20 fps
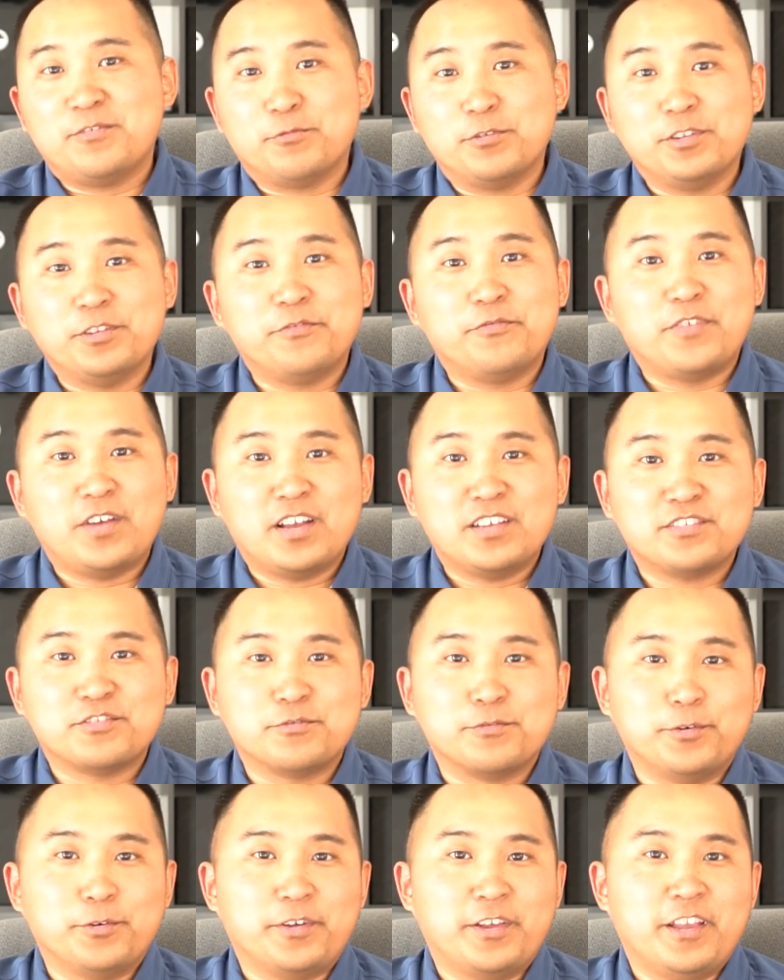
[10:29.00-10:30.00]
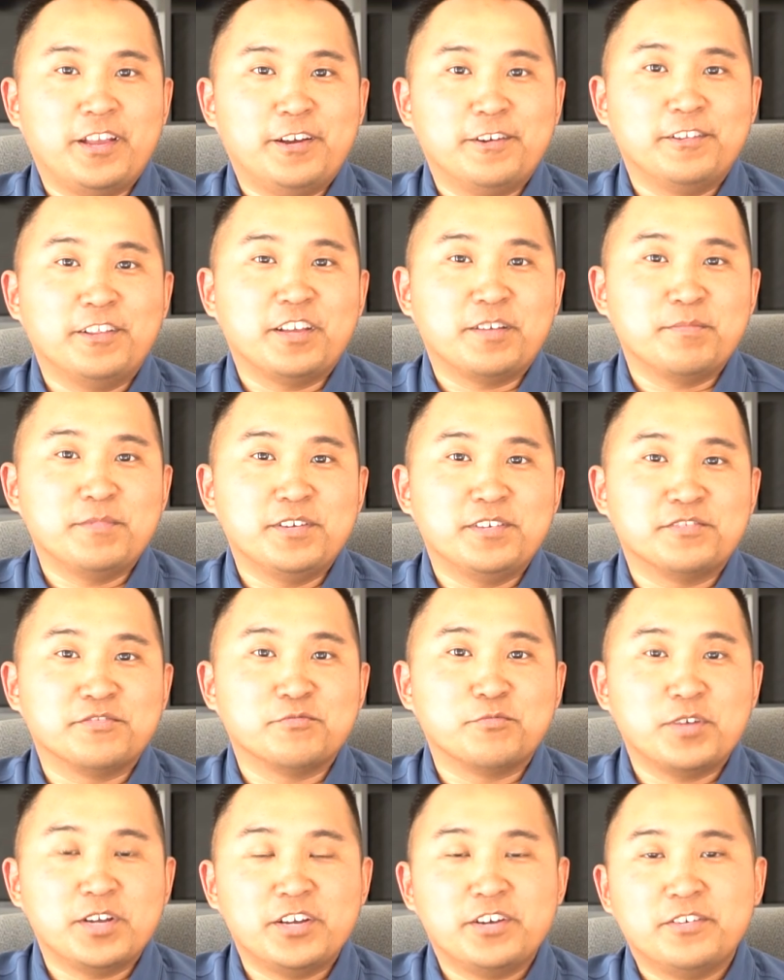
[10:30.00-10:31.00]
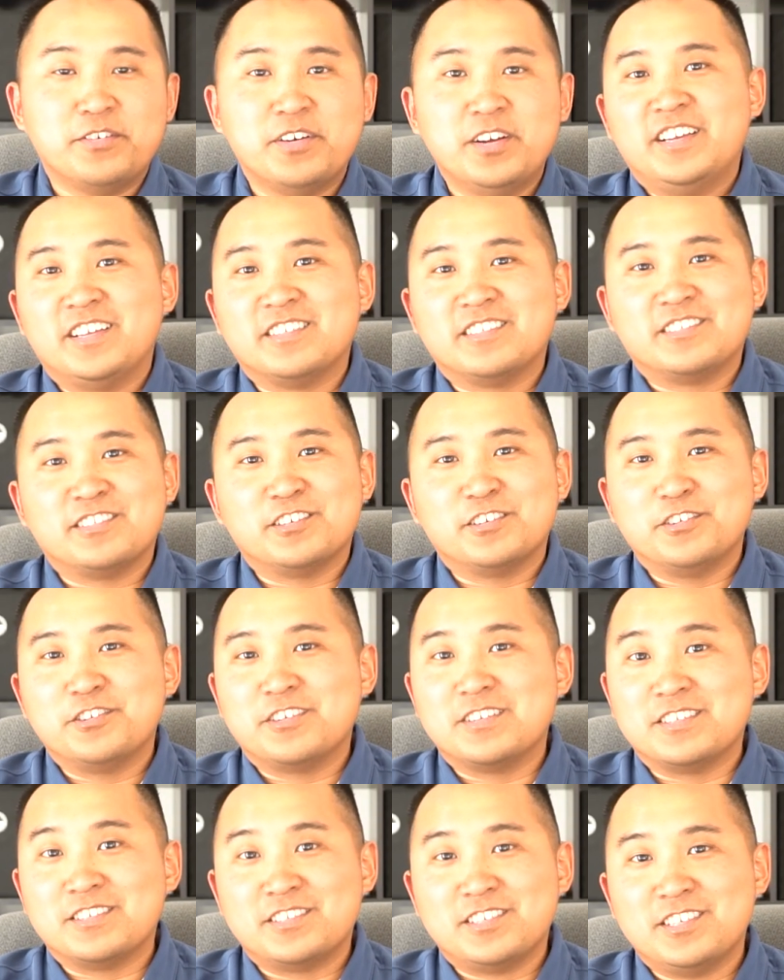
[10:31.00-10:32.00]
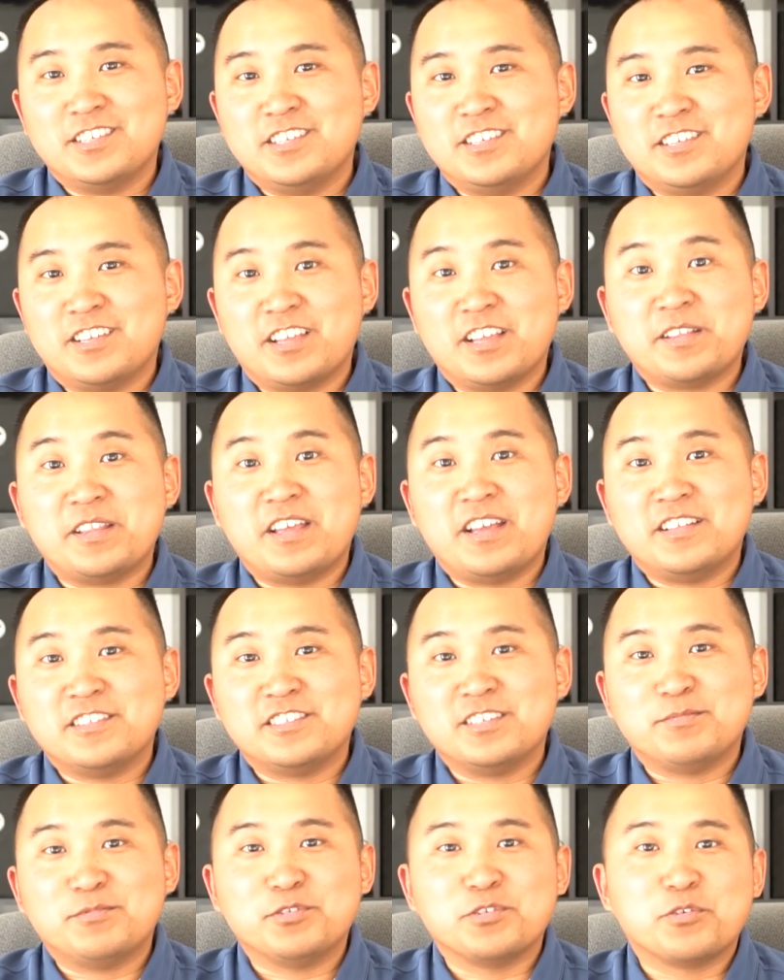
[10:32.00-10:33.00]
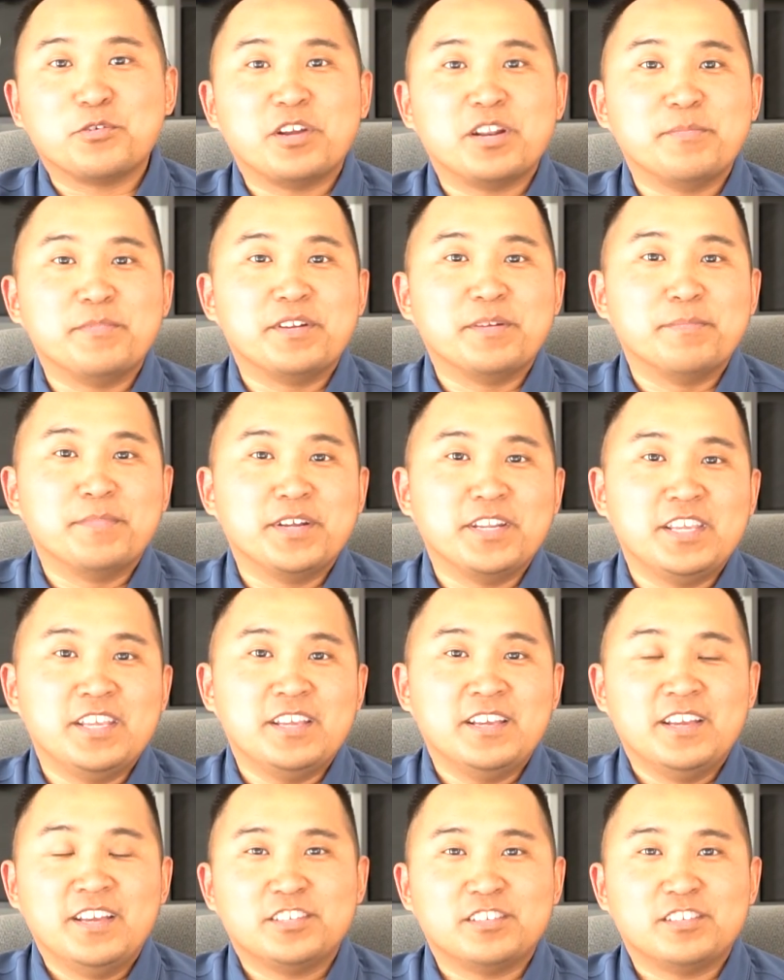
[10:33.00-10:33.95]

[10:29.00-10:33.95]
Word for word: really fast growing hair like me as well, and so you can see it adds up to quite a bit of money.